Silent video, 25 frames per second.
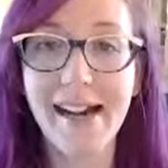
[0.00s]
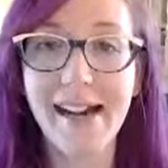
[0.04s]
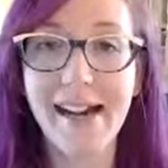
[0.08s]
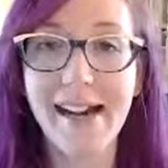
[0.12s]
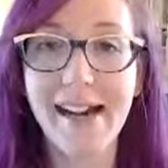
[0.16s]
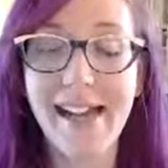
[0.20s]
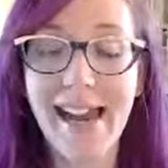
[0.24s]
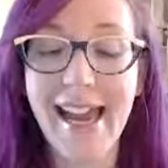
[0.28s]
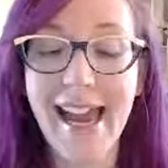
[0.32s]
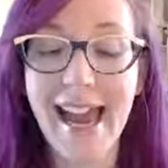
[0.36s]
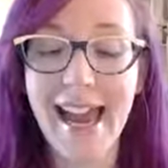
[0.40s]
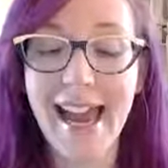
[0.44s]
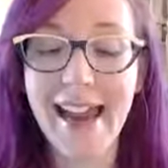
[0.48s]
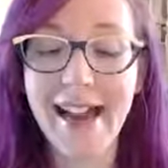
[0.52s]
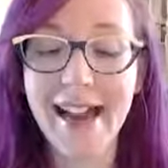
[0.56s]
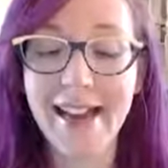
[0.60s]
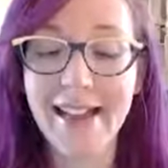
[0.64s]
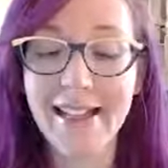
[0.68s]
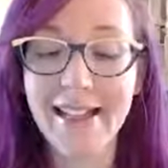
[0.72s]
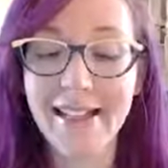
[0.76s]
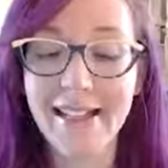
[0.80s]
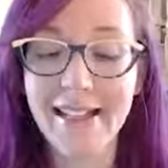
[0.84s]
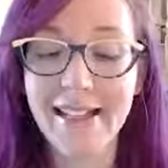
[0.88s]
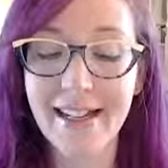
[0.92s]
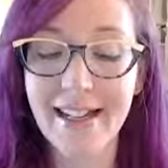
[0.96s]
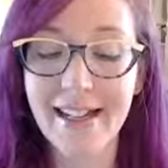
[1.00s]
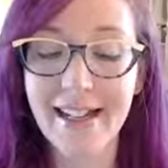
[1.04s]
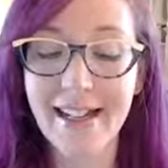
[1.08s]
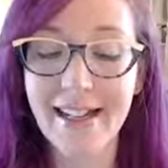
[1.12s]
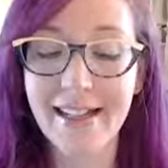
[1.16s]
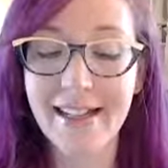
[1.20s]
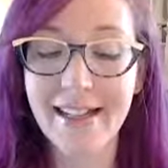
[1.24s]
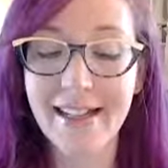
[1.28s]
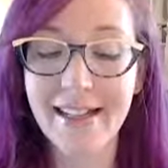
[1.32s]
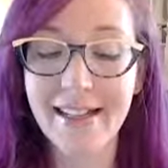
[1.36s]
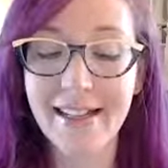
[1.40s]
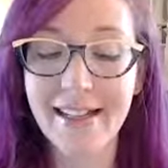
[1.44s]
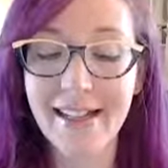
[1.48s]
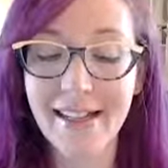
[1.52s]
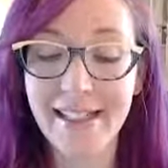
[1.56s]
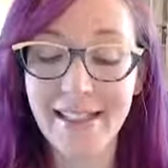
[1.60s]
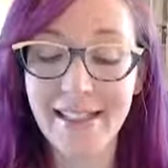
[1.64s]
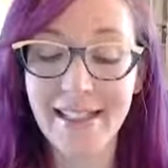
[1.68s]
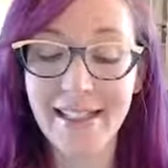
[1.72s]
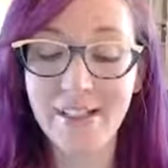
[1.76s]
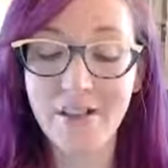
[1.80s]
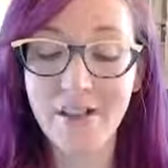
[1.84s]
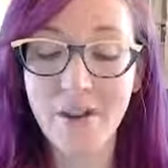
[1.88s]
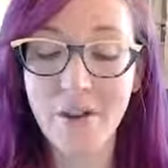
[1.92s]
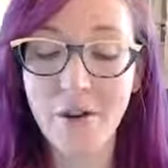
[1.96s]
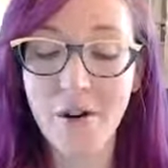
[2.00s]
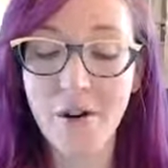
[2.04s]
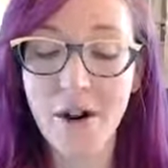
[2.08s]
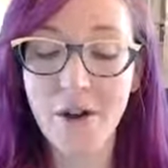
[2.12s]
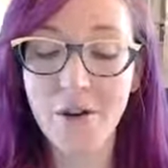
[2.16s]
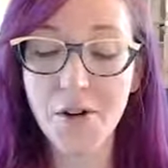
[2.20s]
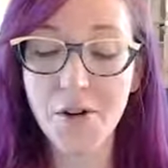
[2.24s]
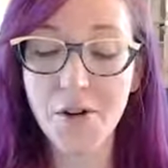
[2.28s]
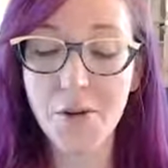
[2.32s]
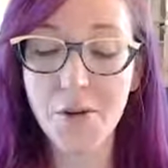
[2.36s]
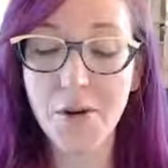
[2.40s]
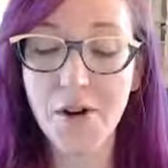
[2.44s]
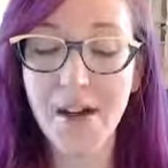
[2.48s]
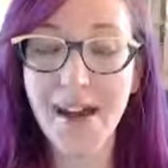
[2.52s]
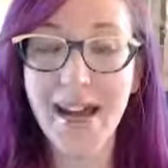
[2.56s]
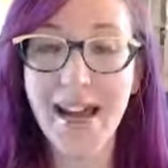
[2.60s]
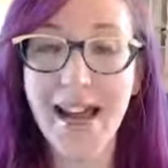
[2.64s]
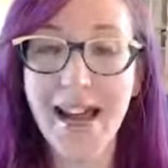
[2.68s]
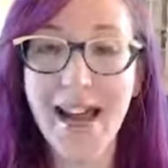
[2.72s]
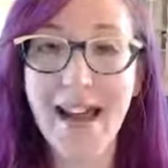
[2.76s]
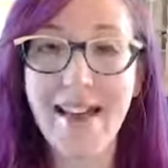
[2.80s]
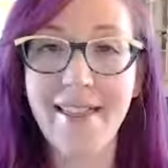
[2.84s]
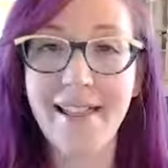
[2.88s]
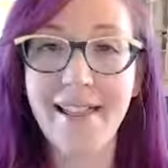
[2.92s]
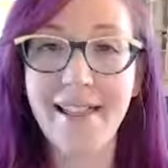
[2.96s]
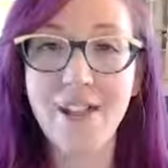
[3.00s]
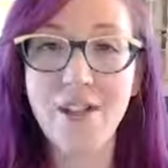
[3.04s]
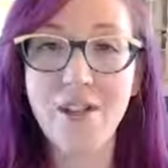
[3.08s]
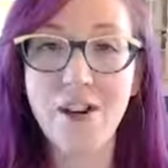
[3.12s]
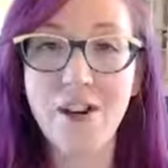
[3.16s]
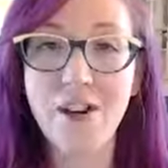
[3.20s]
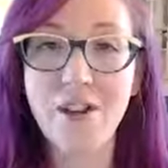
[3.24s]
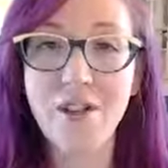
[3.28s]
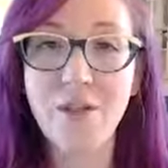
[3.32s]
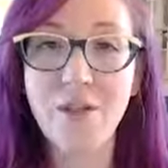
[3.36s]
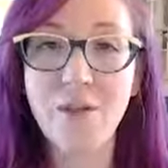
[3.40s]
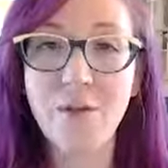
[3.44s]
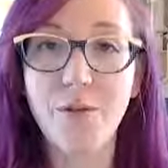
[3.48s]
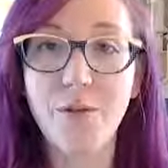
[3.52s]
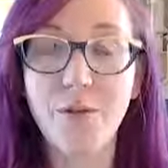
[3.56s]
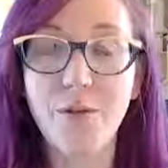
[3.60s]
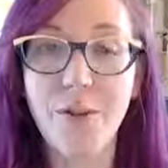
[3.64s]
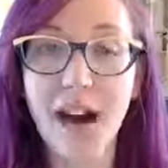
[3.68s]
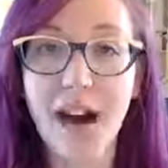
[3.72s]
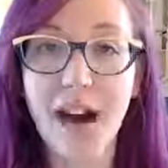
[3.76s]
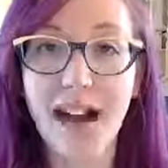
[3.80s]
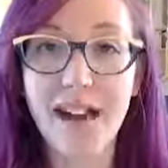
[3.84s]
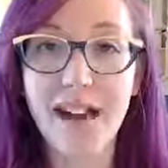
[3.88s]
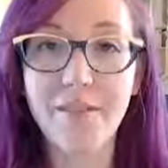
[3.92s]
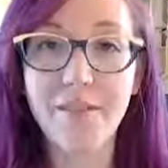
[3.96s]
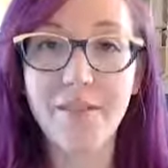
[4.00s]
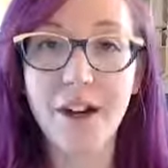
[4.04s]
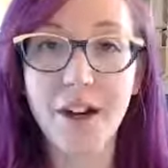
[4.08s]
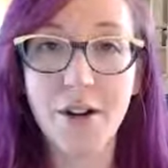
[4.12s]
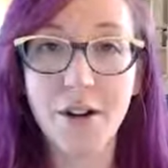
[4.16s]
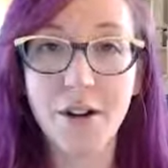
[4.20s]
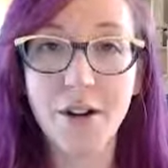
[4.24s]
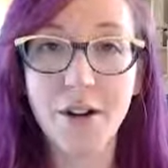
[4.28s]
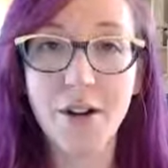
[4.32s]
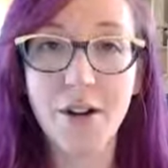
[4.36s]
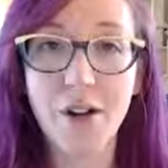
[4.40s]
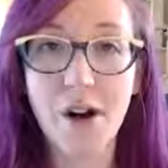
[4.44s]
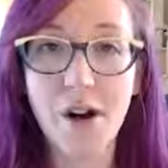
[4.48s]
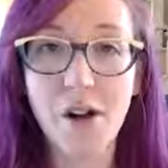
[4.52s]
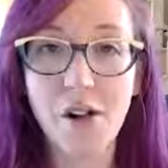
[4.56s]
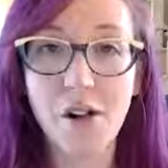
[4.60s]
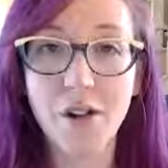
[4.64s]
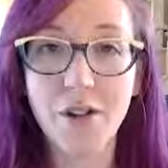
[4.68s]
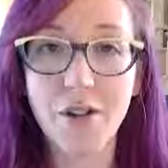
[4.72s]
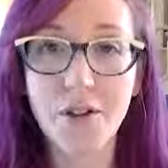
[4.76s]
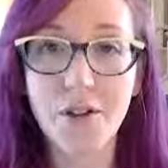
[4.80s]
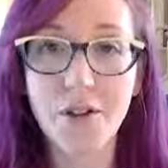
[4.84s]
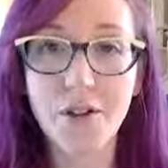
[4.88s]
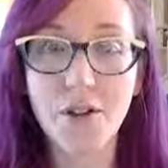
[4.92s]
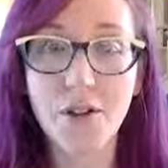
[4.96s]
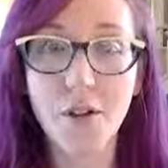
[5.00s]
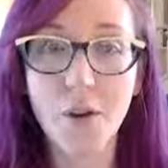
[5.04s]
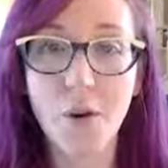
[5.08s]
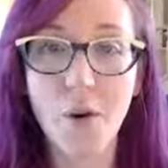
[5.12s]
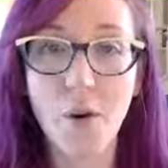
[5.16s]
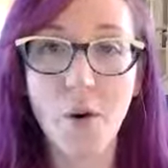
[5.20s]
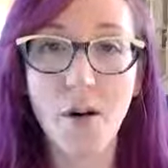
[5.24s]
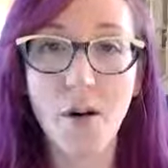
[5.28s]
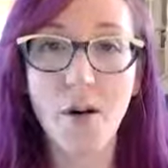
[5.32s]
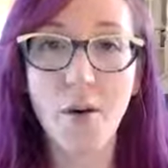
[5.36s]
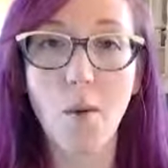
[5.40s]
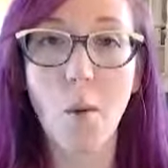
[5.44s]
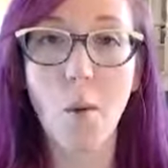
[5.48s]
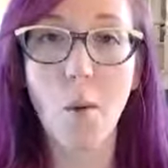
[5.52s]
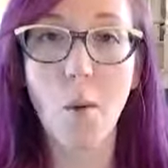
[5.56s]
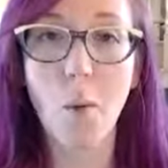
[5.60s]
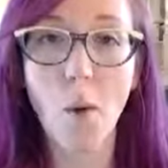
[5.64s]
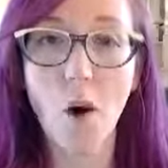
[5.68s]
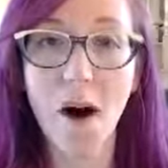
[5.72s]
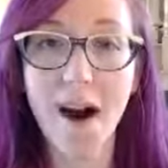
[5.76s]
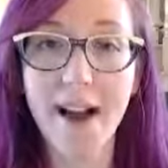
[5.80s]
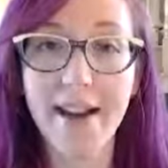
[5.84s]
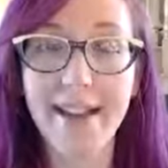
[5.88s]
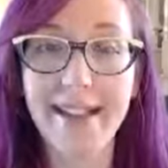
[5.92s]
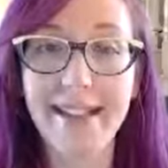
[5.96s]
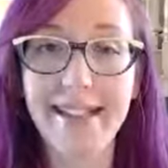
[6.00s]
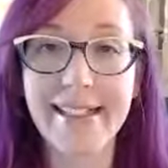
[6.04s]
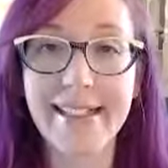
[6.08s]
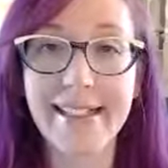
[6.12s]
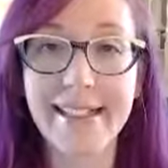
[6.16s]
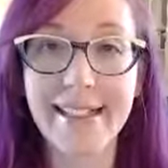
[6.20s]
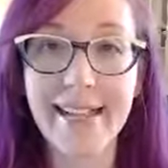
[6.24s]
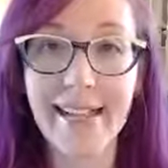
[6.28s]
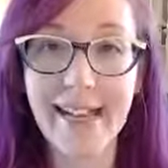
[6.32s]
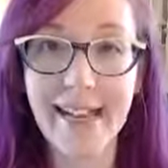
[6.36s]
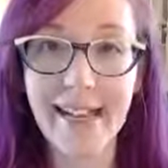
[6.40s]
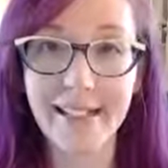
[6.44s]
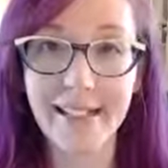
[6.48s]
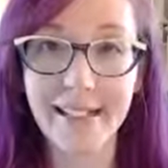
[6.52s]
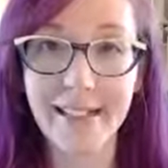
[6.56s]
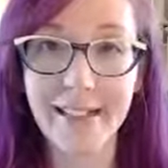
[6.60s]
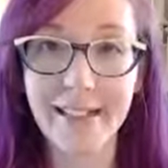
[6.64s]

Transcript: and in Toronto, and they charge $500 to go on one date.